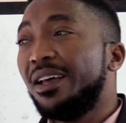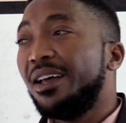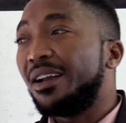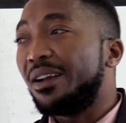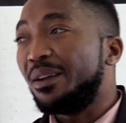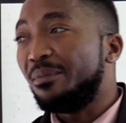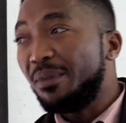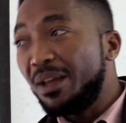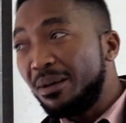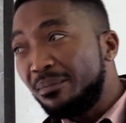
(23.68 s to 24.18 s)

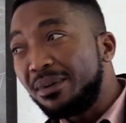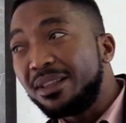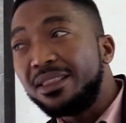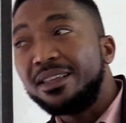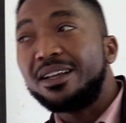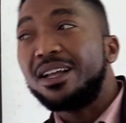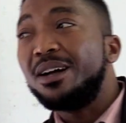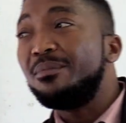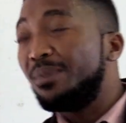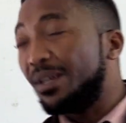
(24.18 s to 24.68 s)
Remember,
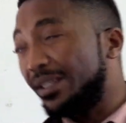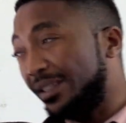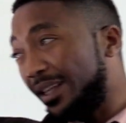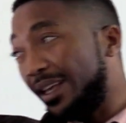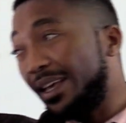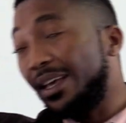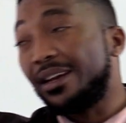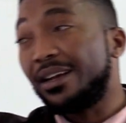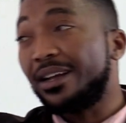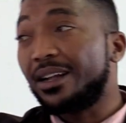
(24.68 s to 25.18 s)
the campus
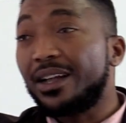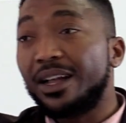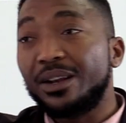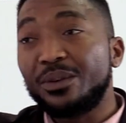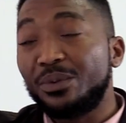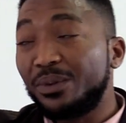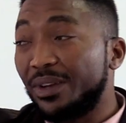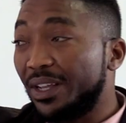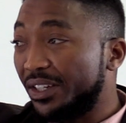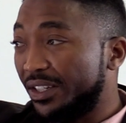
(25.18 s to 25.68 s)
error
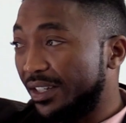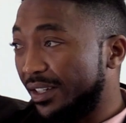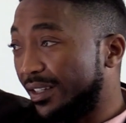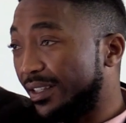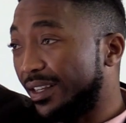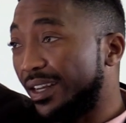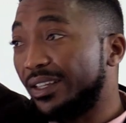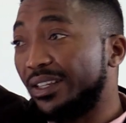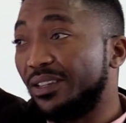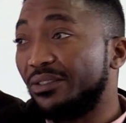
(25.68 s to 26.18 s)

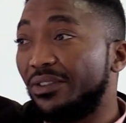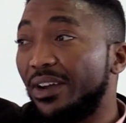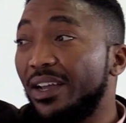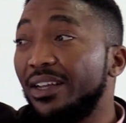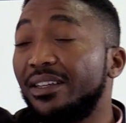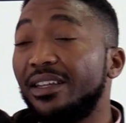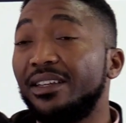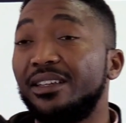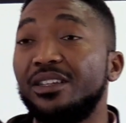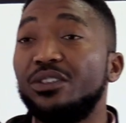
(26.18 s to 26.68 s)
calculations are
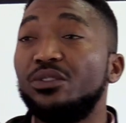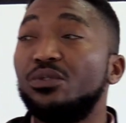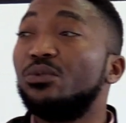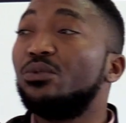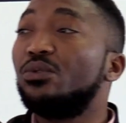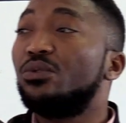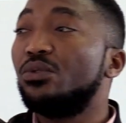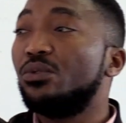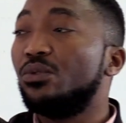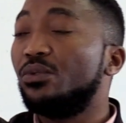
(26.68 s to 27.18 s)
divided into
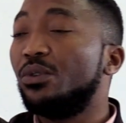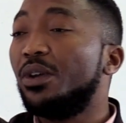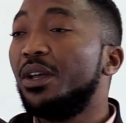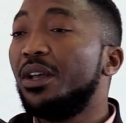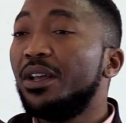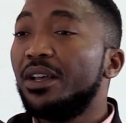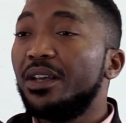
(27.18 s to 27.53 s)
two.